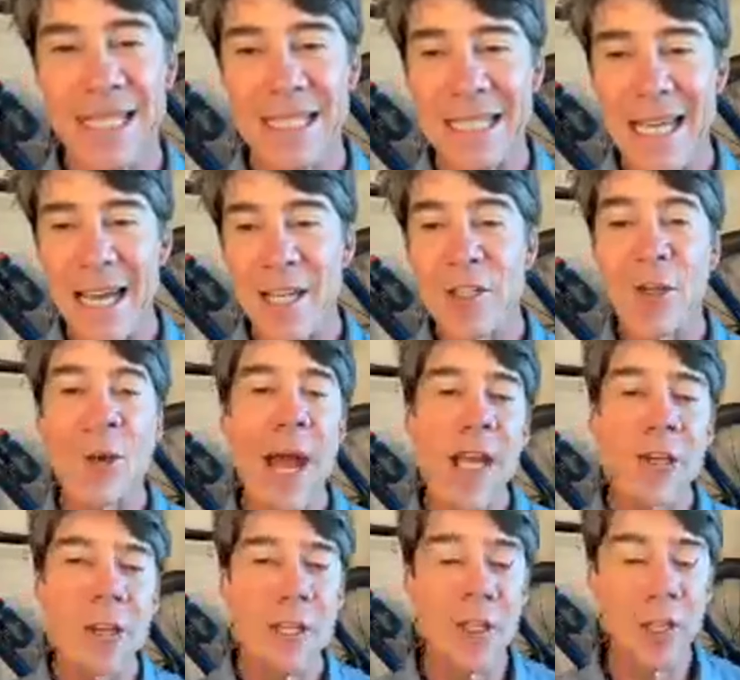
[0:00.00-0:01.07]
yeah. So
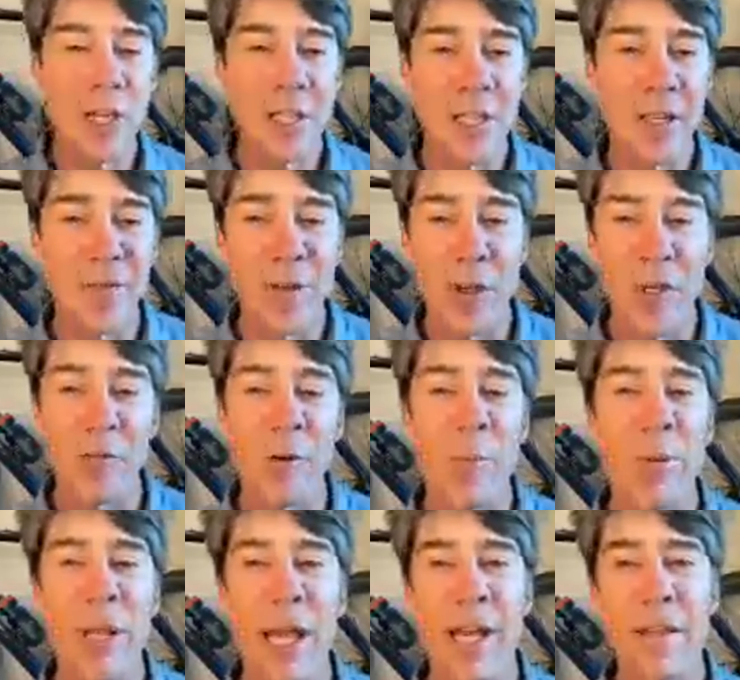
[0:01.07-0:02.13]
actually, Justin, if you could
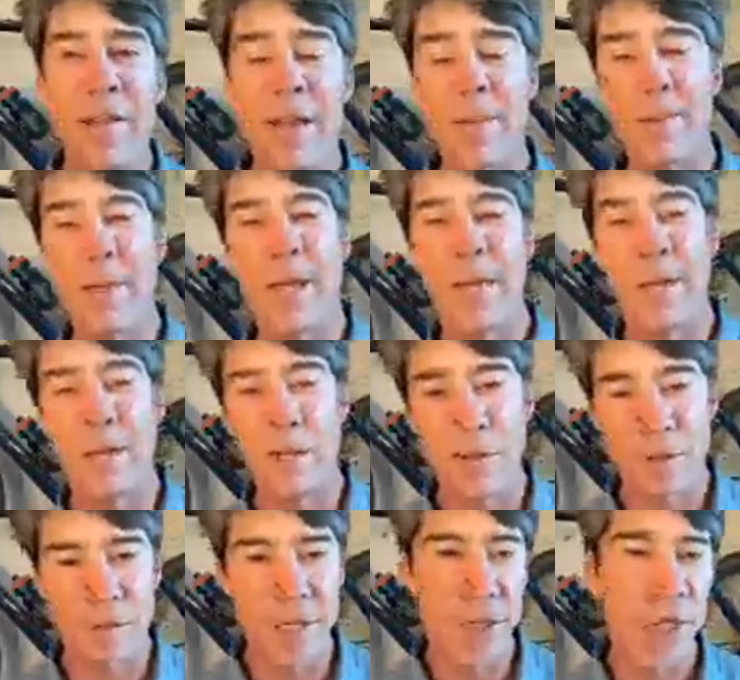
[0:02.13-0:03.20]
reply to them in the
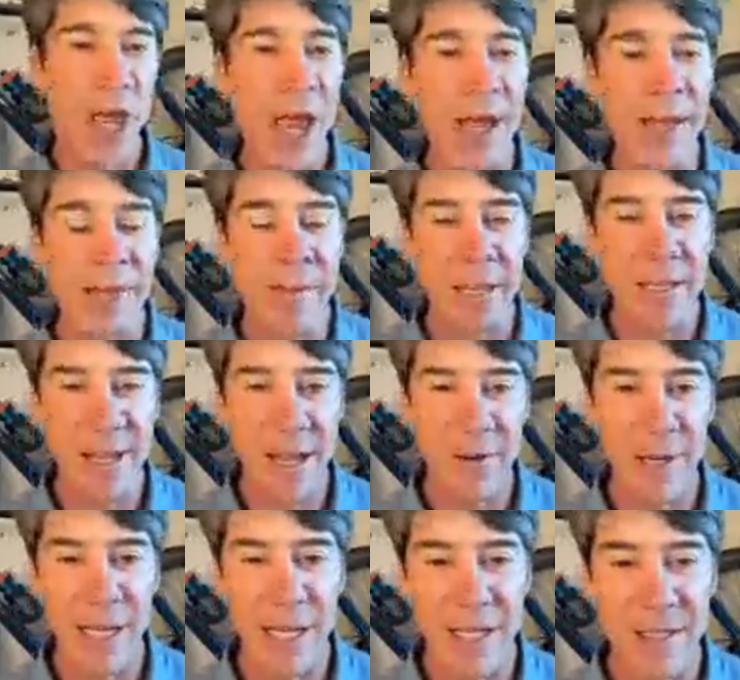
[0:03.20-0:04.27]
in the chat, that's how
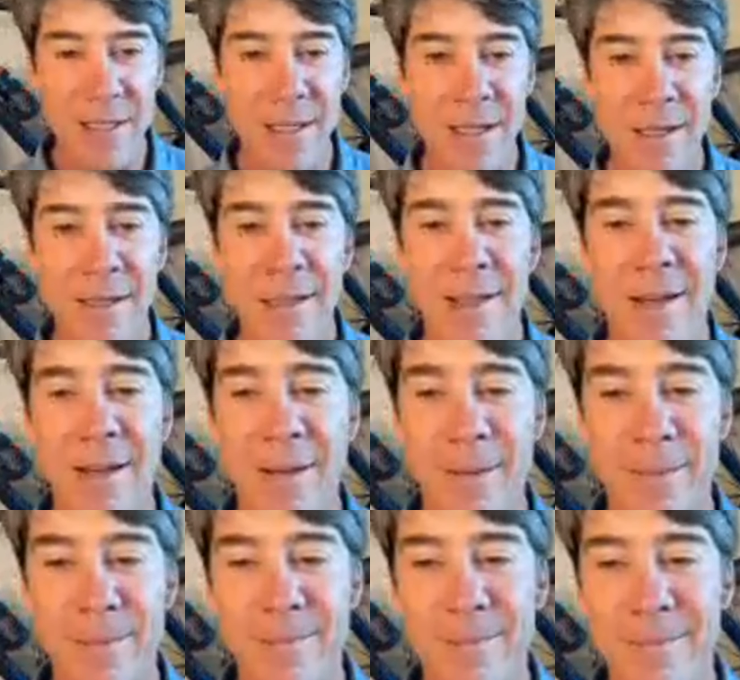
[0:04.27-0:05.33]
it is.
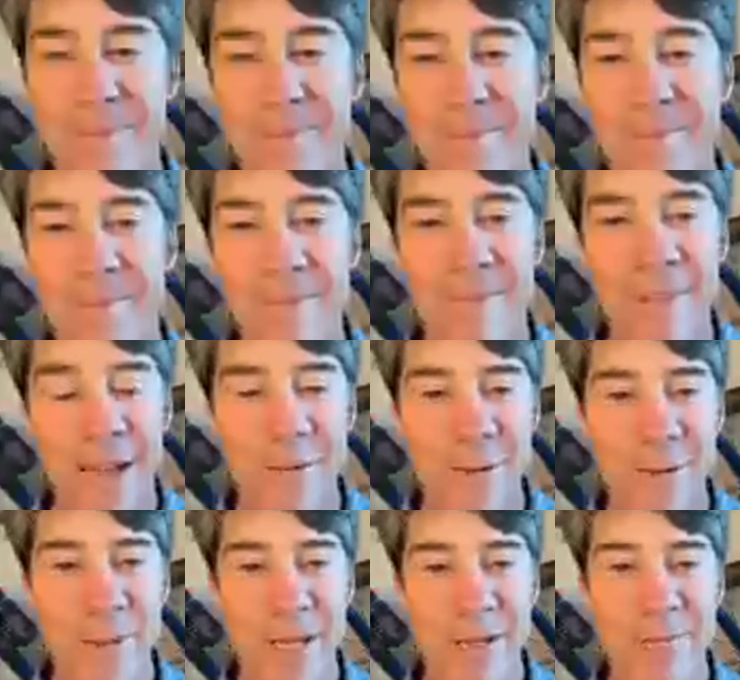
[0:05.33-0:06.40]
Um, that
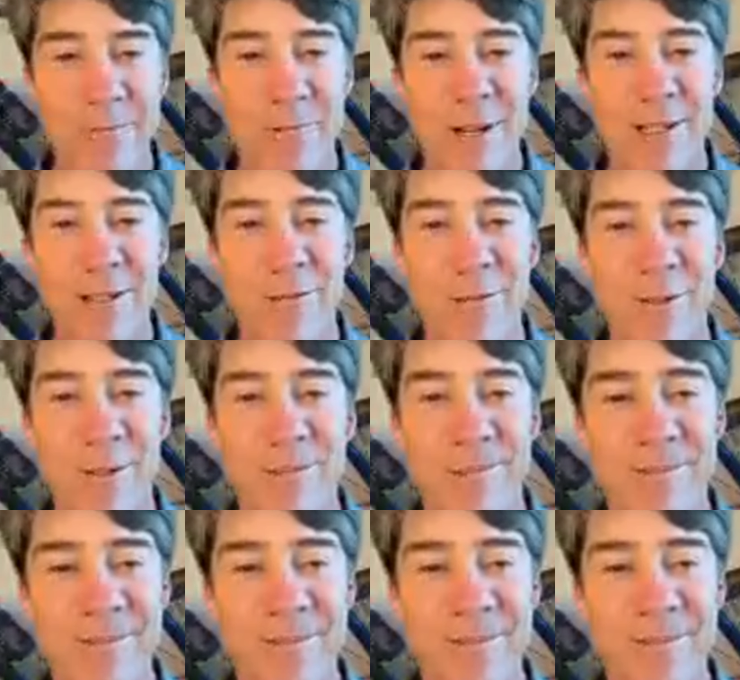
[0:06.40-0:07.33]
would be wonderful.